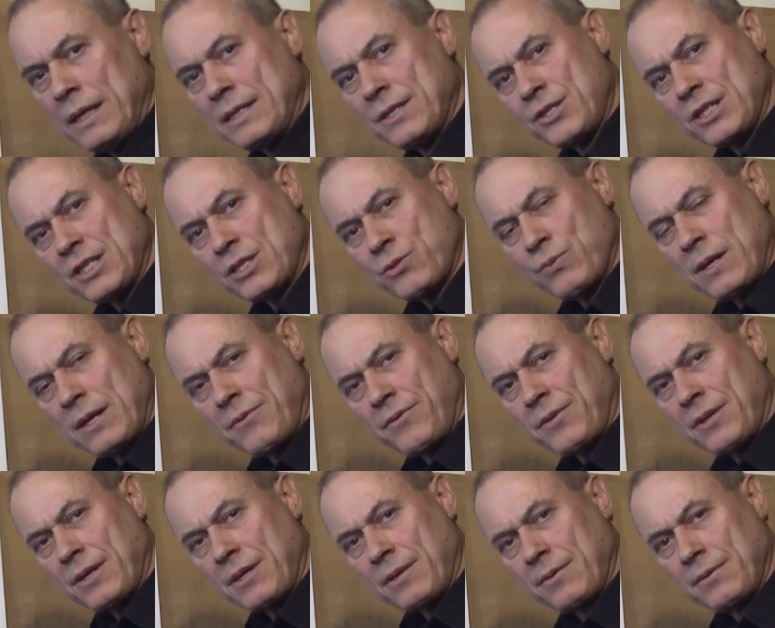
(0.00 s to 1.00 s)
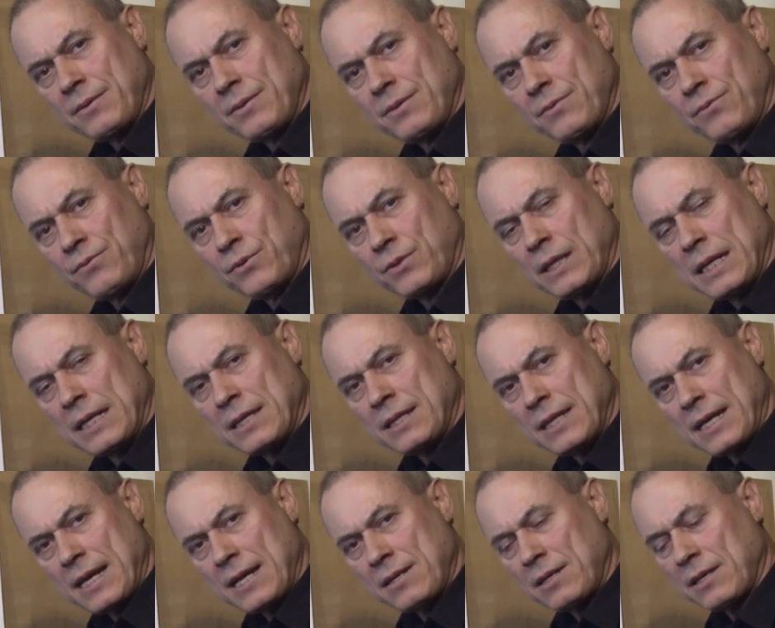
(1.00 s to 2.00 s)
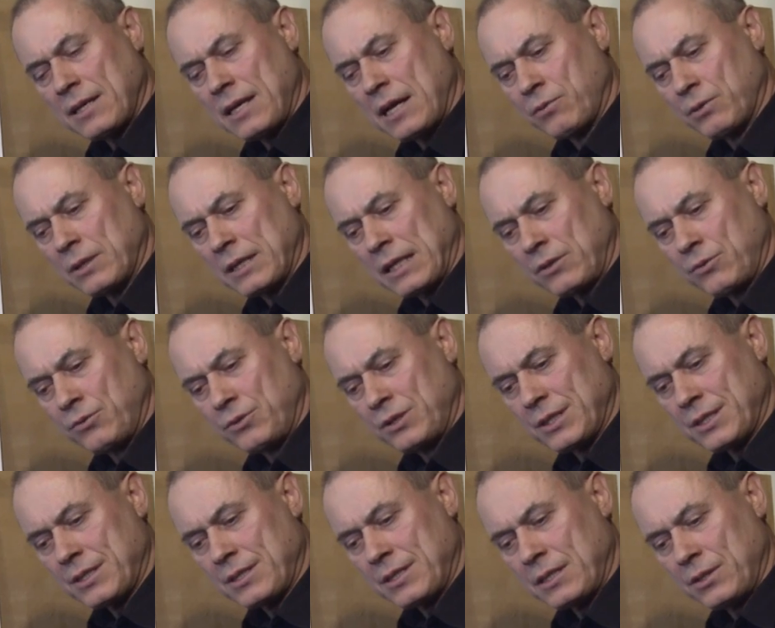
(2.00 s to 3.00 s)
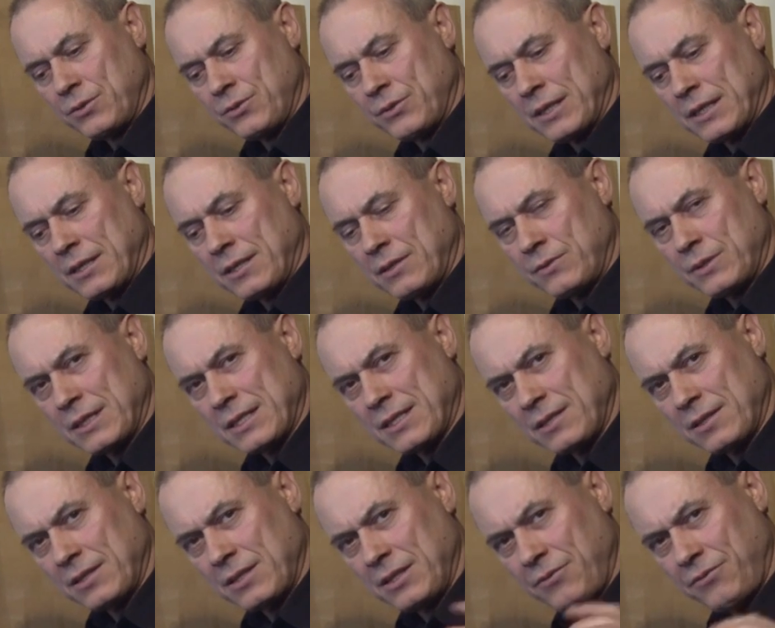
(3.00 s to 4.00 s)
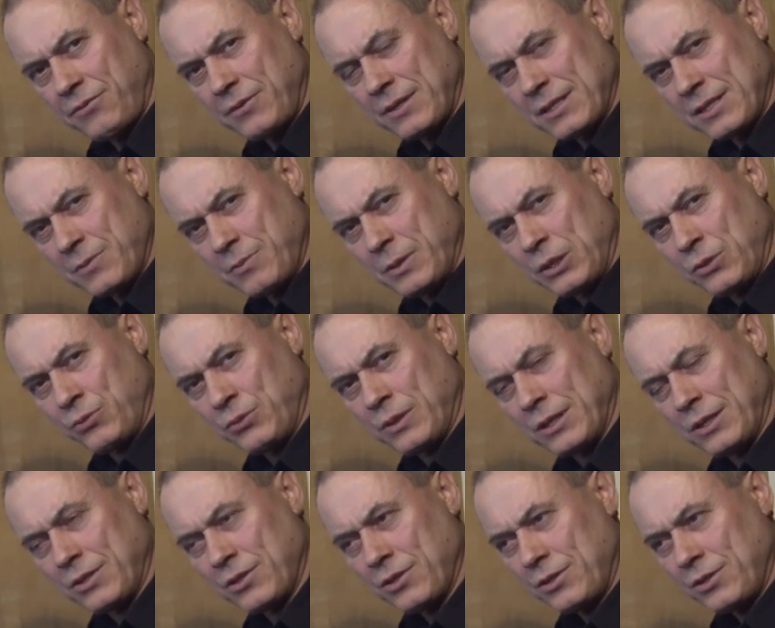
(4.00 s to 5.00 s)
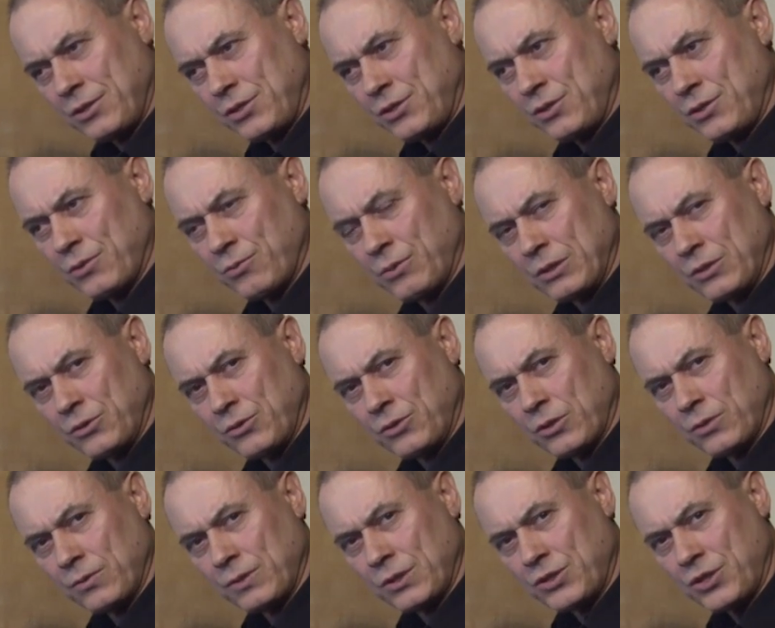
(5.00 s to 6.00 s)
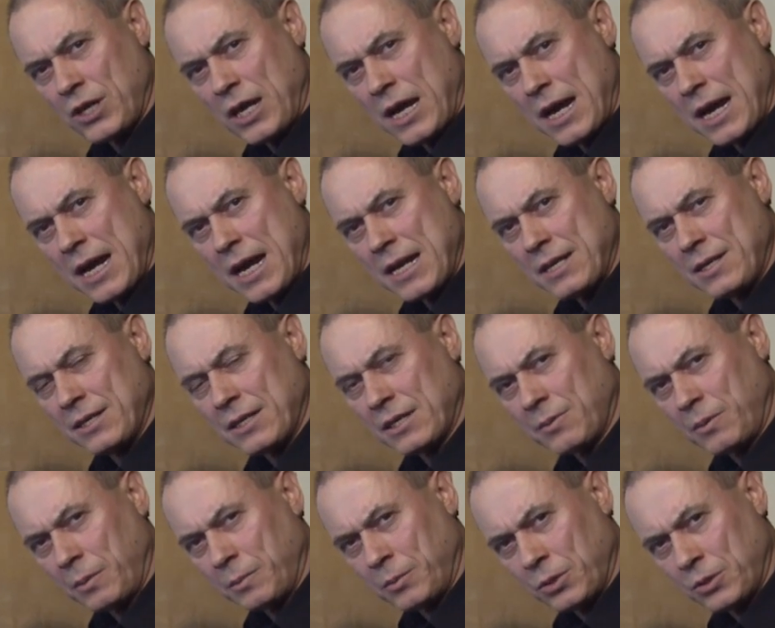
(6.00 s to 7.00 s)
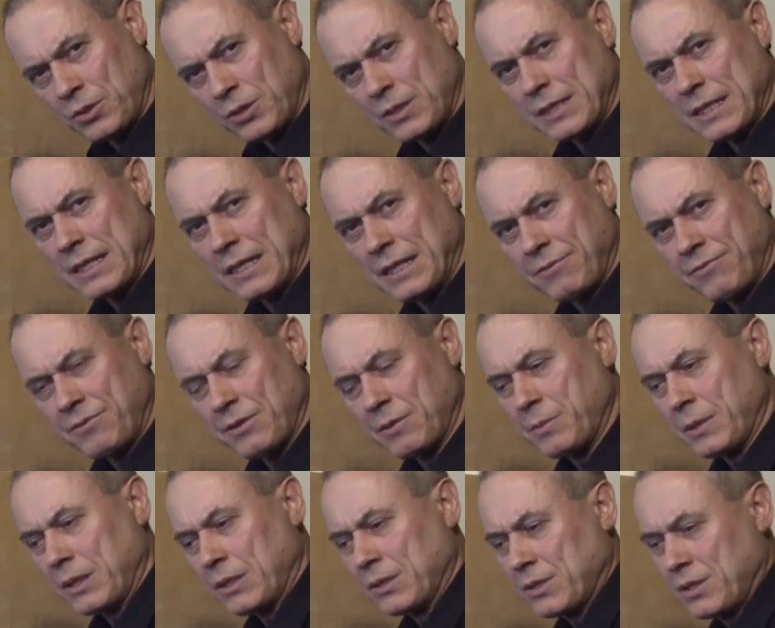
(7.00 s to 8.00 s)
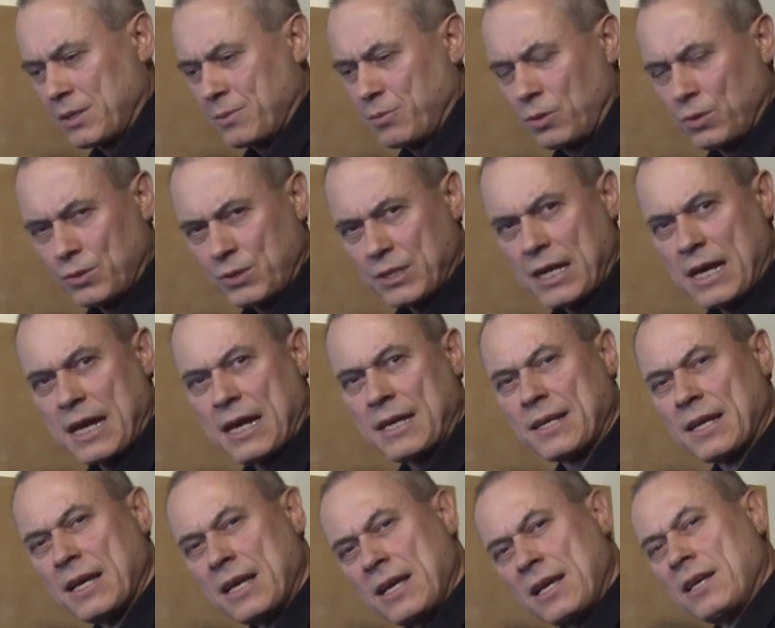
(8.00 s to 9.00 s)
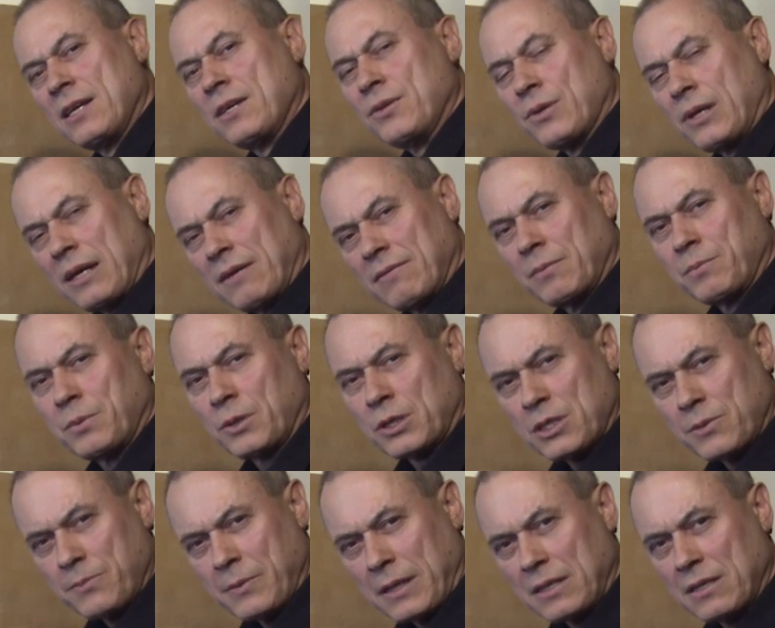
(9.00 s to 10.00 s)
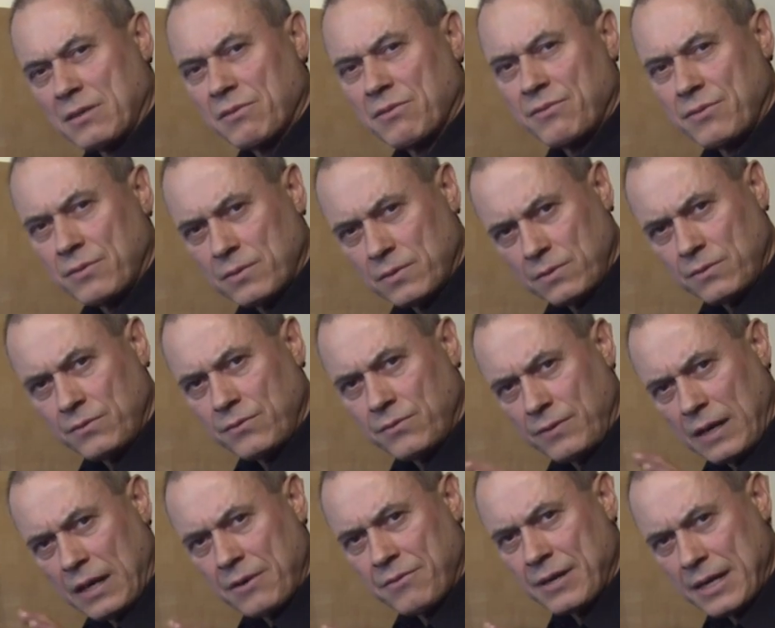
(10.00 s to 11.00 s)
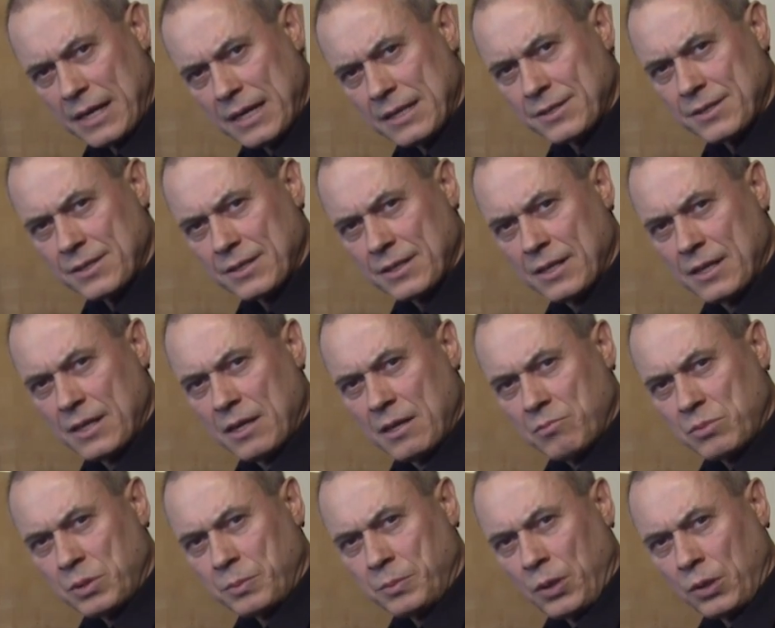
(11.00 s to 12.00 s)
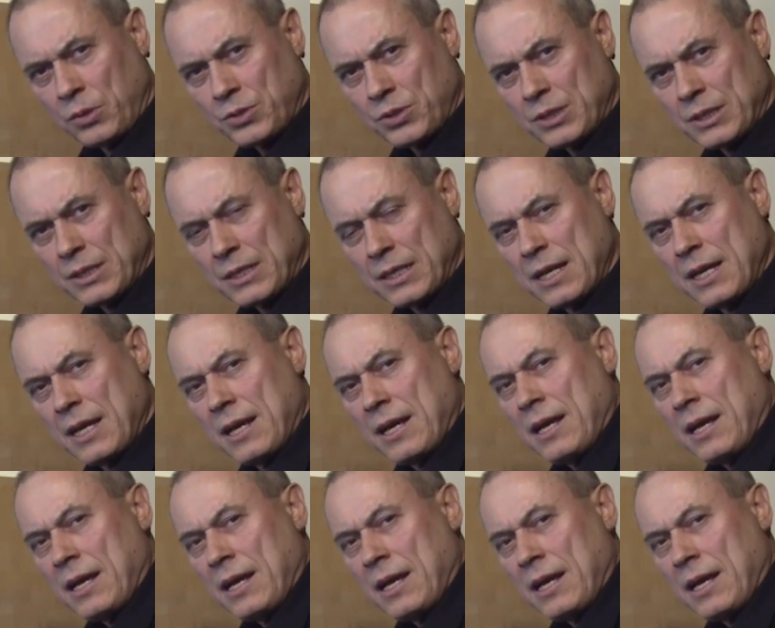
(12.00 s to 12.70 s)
It's just one thing for at the end. I would like to just tell you that there is difference between when you draw the child. The proportions are different, because small child, you have approximately 5 heads proportion.